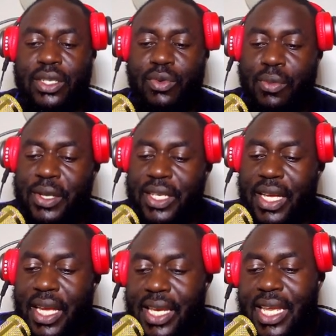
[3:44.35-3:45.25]
We meet
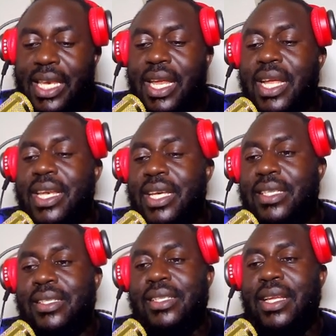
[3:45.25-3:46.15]
again in our
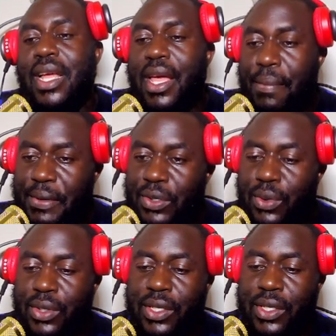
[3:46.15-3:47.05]
next episode.